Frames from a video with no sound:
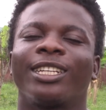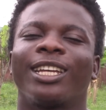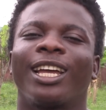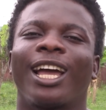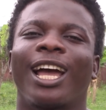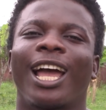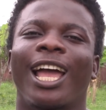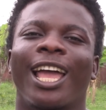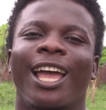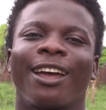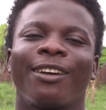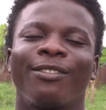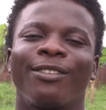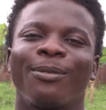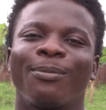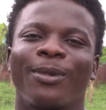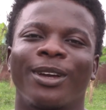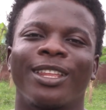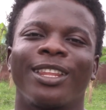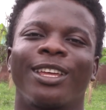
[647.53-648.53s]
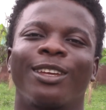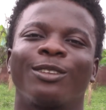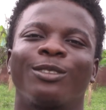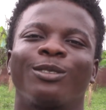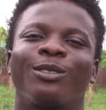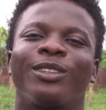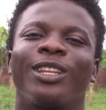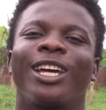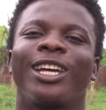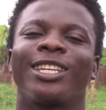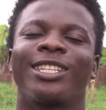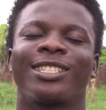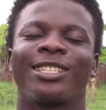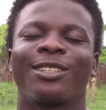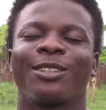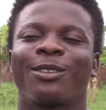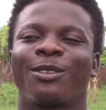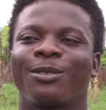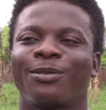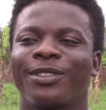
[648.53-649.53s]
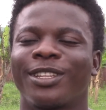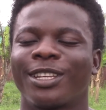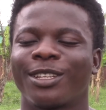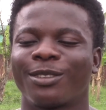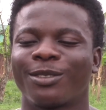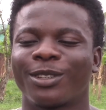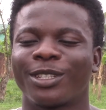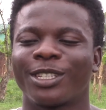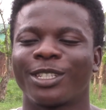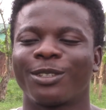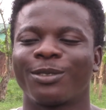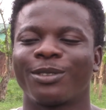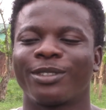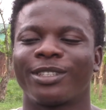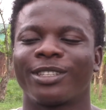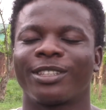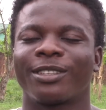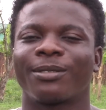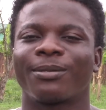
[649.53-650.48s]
have a mother, so that's enough. That's what she'll say.